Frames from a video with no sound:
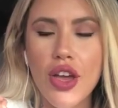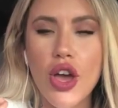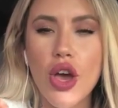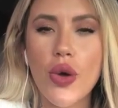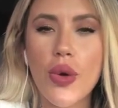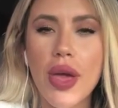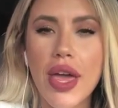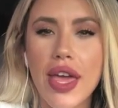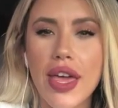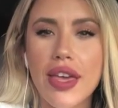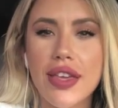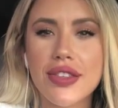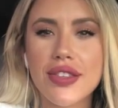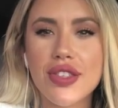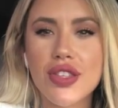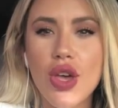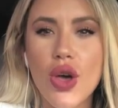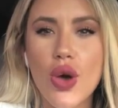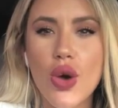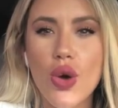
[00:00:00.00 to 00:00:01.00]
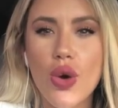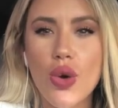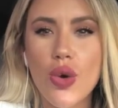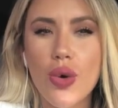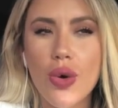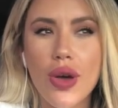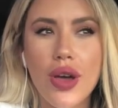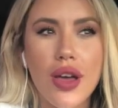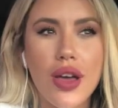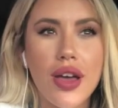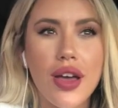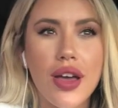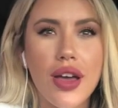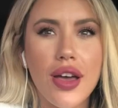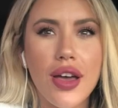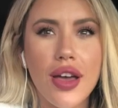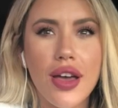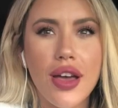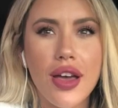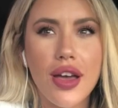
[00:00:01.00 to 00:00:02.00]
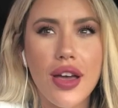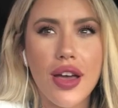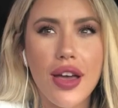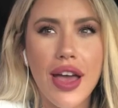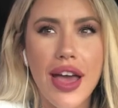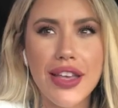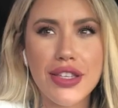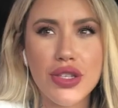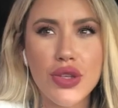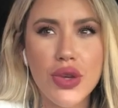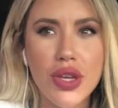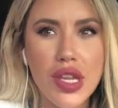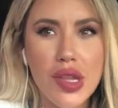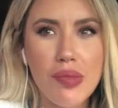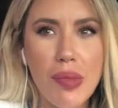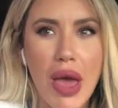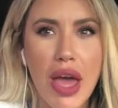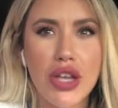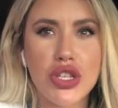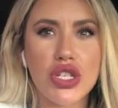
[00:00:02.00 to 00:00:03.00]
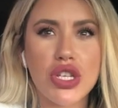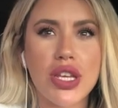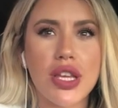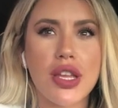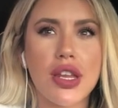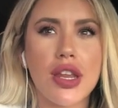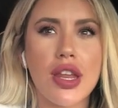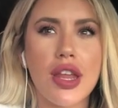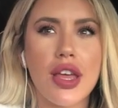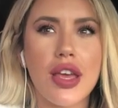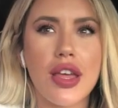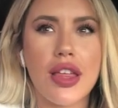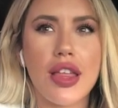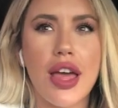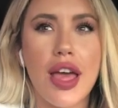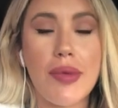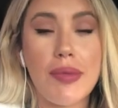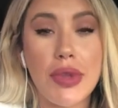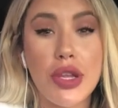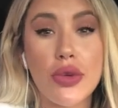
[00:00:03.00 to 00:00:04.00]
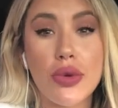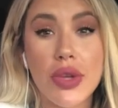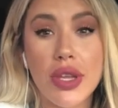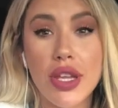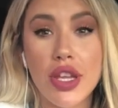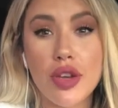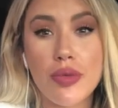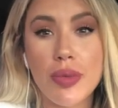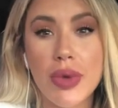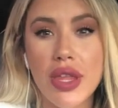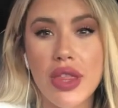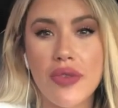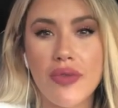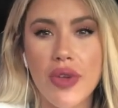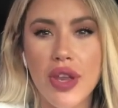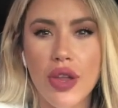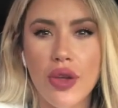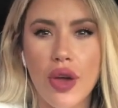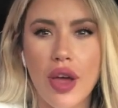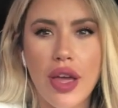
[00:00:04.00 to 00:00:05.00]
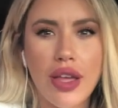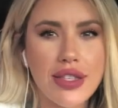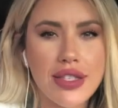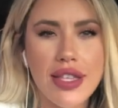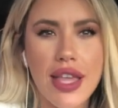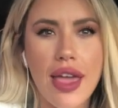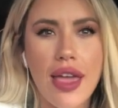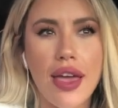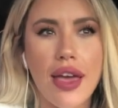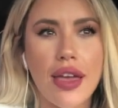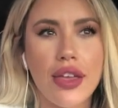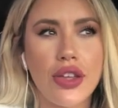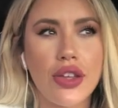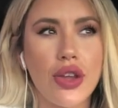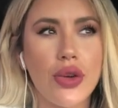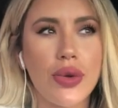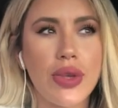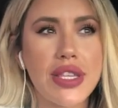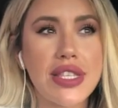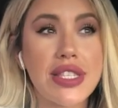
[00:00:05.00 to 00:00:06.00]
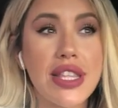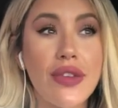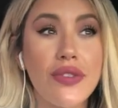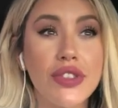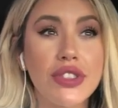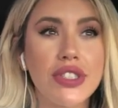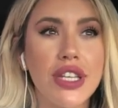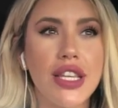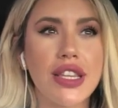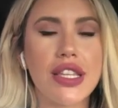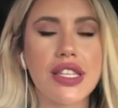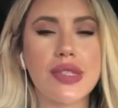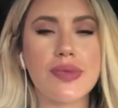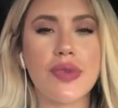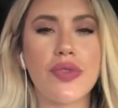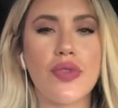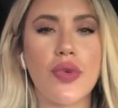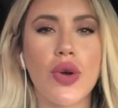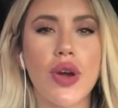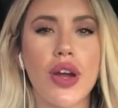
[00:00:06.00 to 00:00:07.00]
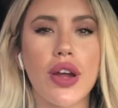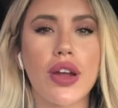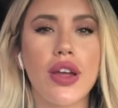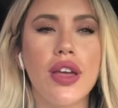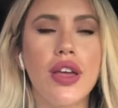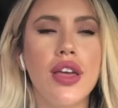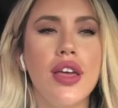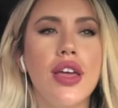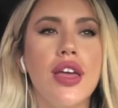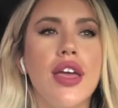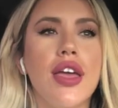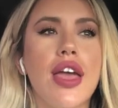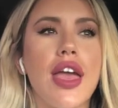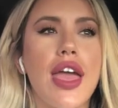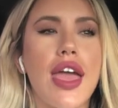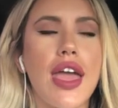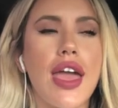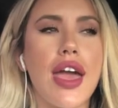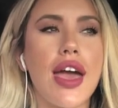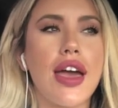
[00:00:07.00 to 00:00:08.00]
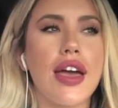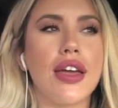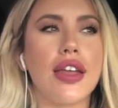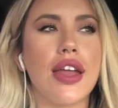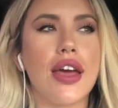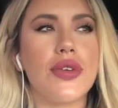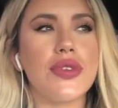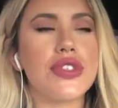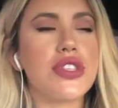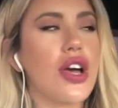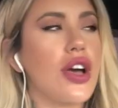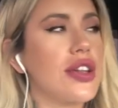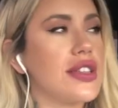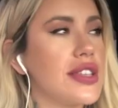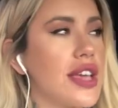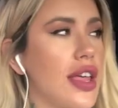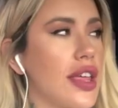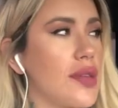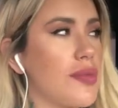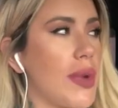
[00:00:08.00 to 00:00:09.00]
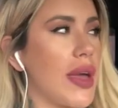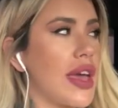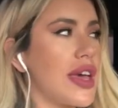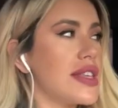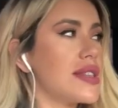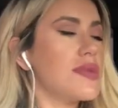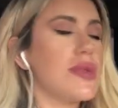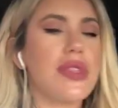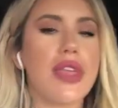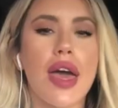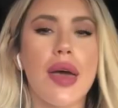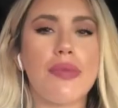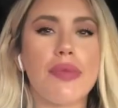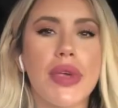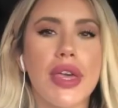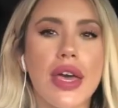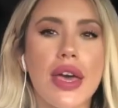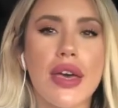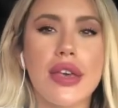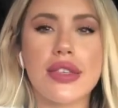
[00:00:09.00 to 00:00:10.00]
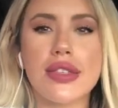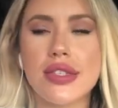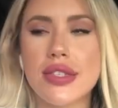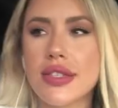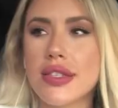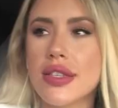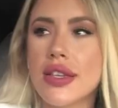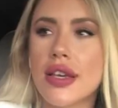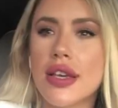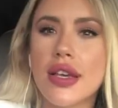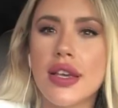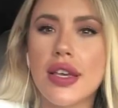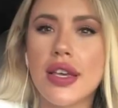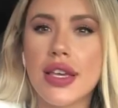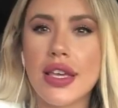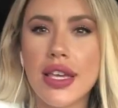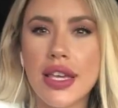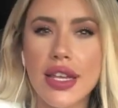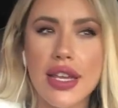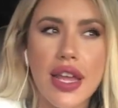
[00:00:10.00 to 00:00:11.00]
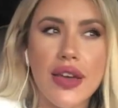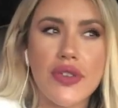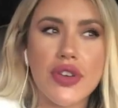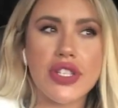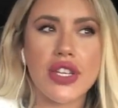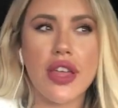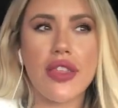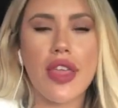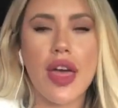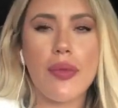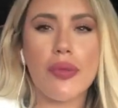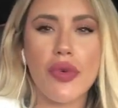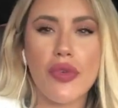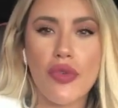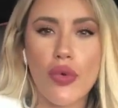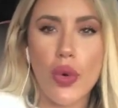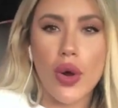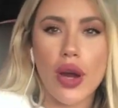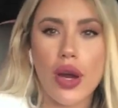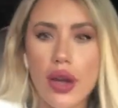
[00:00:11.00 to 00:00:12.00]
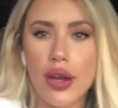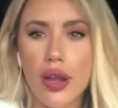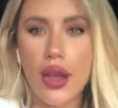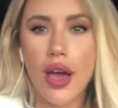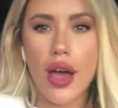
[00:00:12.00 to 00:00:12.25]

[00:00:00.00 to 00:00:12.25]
Okay, so as you can imagine, I mean, you can hear me in the video, I say, you know, he's never done this before. And I was telling my husband that because he had never done that before.